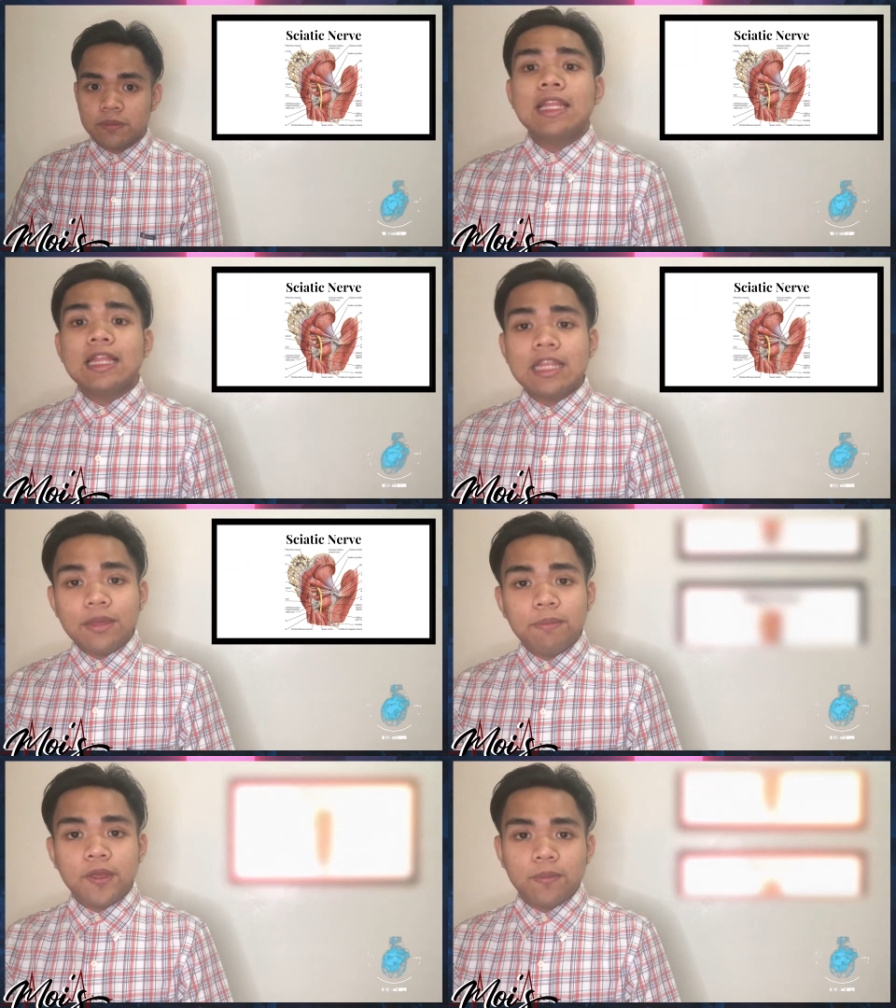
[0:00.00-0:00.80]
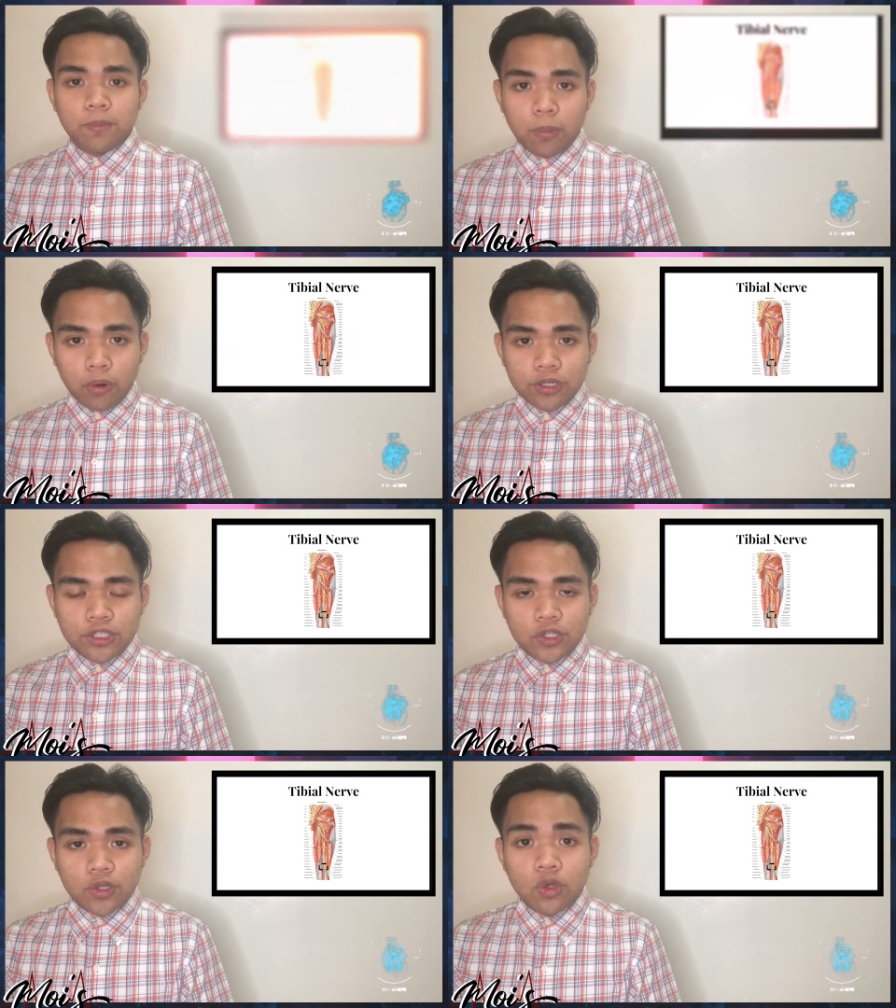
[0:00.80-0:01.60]
The tibial
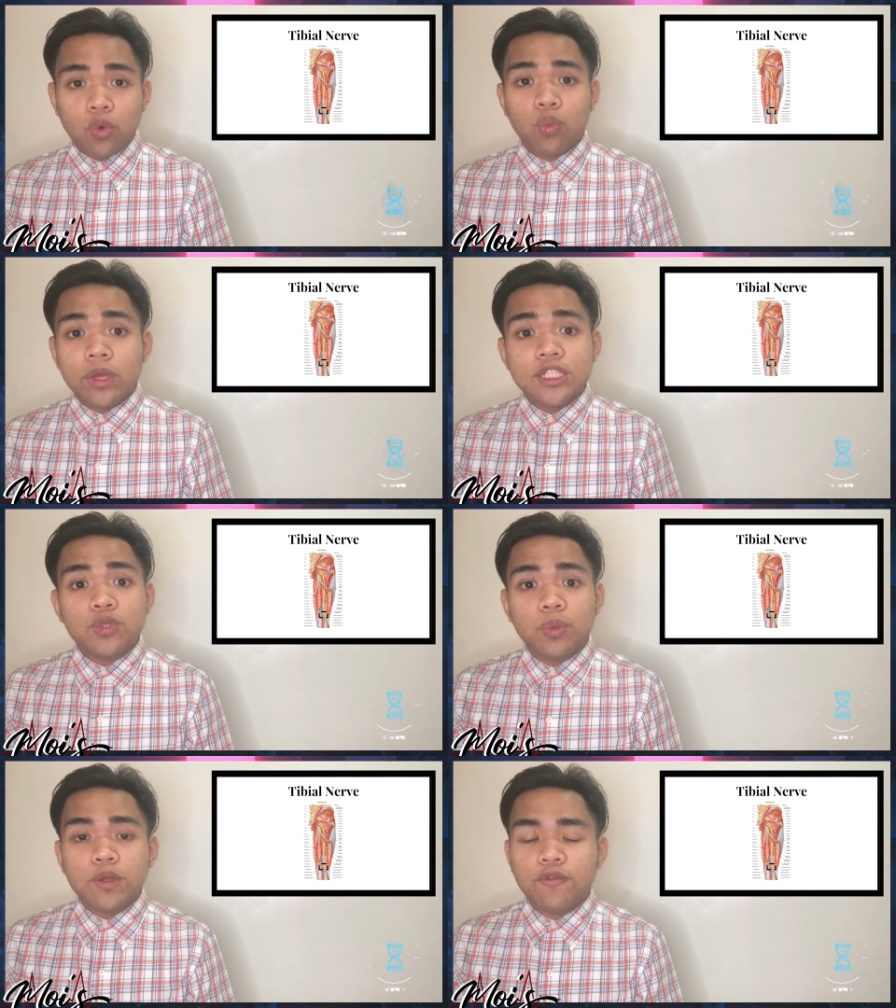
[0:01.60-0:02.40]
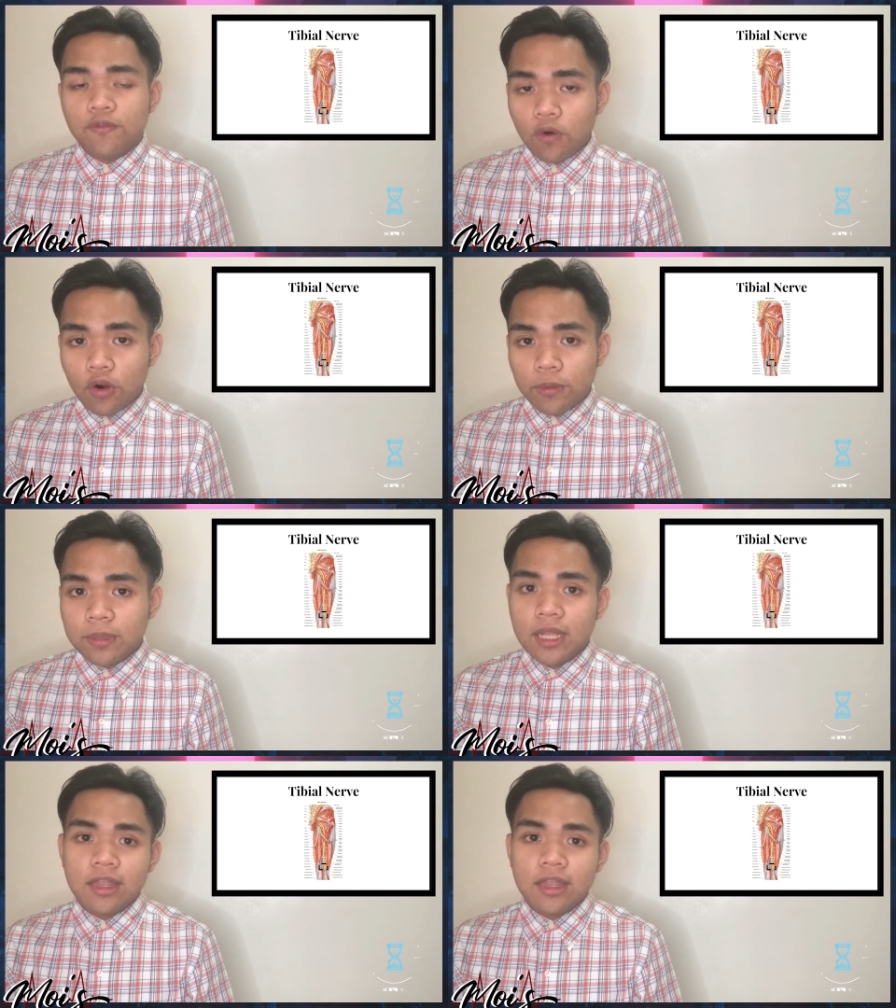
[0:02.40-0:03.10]
portion, which will form the